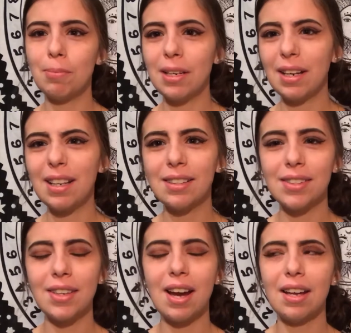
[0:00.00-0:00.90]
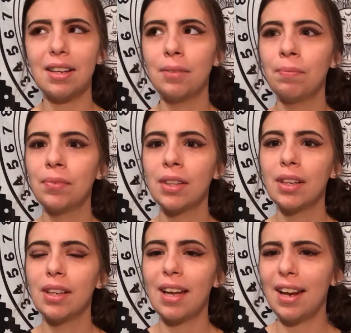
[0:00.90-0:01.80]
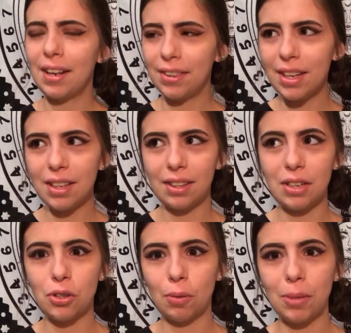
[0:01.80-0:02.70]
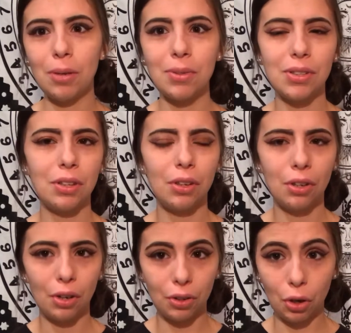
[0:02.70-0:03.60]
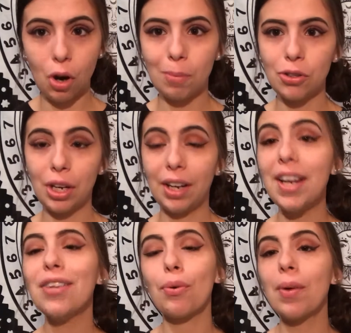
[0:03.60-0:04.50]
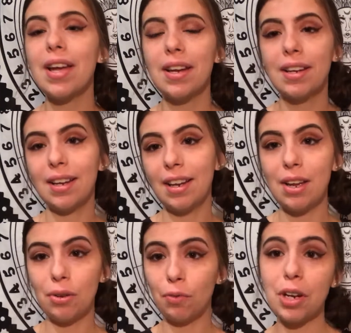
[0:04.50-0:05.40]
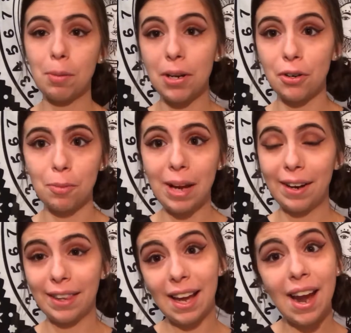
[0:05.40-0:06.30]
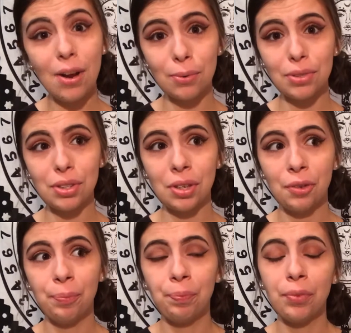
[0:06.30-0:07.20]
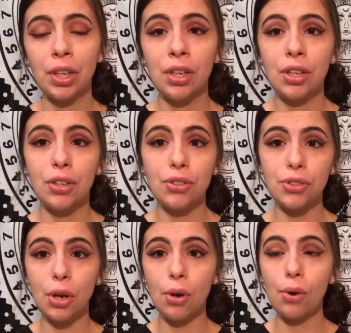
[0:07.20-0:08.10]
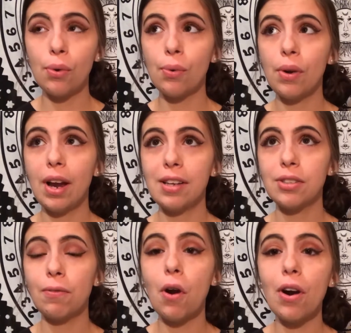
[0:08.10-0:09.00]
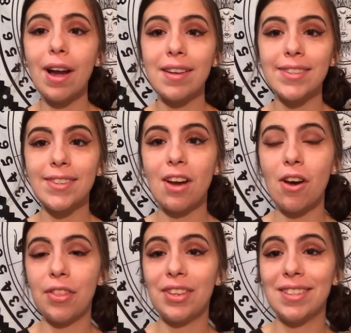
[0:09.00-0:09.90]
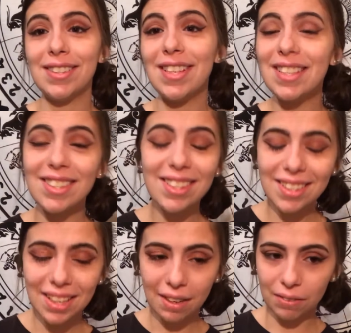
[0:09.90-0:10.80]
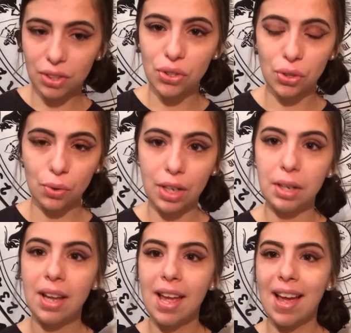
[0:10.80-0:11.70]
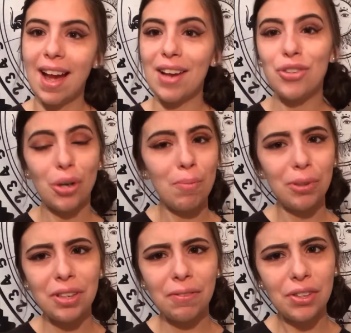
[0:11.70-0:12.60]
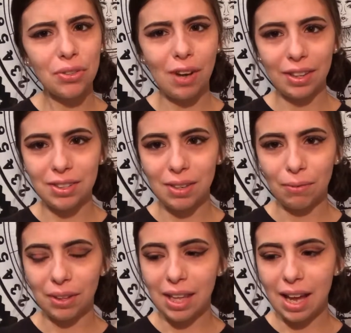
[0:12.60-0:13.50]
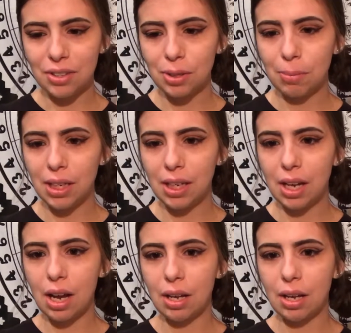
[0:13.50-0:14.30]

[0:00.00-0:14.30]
to being inside. And I think they told me it was in the garbage can. Either way, it reappeared back in the house. So as far as the authenticity of the story, I don't believe this relative would lie to me.